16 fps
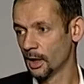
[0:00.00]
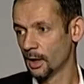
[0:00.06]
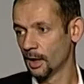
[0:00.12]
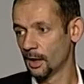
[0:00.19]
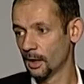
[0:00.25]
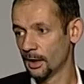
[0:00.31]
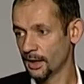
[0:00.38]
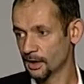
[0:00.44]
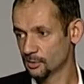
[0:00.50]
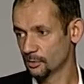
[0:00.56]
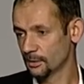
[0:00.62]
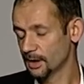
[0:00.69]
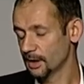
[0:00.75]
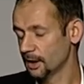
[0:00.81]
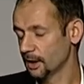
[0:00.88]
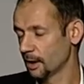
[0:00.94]

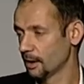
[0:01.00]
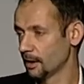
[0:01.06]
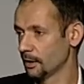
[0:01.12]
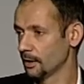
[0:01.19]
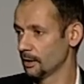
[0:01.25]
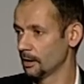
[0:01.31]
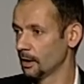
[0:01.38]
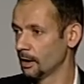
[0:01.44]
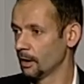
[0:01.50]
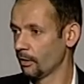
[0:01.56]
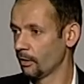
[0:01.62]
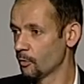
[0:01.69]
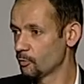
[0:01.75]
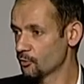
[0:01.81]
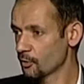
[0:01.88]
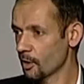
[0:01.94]
Actually,
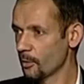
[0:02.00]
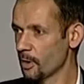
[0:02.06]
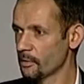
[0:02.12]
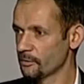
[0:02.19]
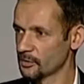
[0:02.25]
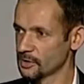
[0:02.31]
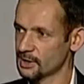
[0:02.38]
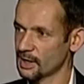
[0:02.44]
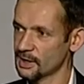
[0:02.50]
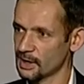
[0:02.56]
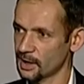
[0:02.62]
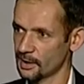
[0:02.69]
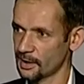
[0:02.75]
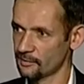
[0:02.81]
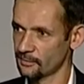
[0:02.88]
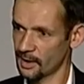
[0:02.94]
the problem of a
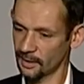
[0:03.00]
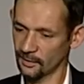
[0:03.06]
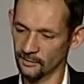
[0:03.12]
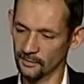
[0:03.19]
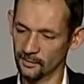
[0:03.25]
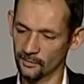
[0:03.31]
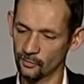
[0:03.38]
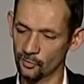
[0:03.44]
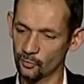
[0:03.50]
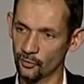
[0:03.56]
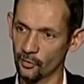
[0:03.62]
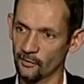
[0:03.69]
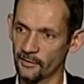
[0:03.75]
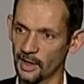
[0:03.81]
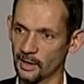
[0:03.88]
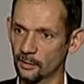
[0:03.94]
tactile device is to
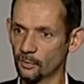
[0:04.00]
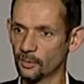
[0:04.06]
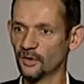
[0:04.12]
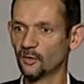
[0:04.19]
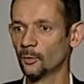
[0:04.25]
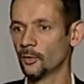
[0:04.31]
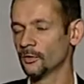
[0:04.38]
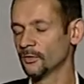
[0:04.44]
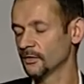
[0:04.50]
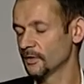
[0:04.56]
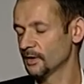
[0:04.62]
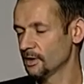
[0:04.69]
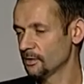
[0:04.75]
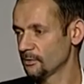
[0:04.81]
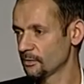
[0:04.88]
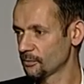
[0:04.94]
provide a
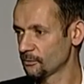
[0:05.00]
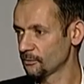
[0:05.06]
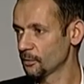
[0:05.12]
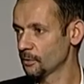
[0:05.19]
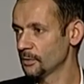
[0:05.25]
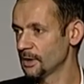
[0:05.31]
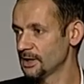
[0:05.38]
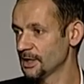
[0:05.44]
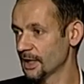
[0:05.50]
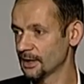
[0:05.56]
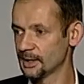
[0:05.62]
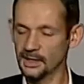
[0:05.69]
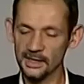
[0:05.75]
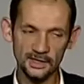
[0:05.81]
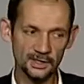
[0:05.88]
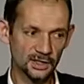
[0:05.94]
responsive, fluid,
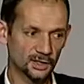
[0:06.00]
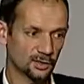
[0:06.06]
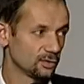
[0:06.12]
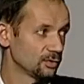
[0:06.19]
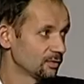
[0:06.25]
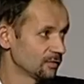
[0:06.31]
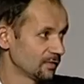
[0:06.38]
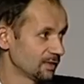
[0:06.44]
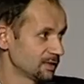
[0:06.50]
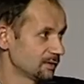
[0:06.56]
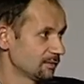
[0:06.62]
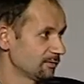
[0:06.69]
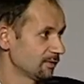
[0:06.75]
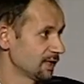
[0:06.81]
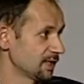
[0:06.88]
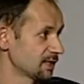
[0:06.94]
and easy-to-use
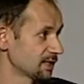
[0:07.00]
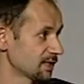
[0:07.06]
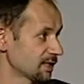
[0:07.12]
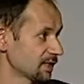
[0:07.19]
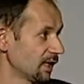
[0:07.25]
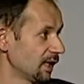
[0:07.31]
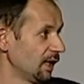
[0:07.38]
interface.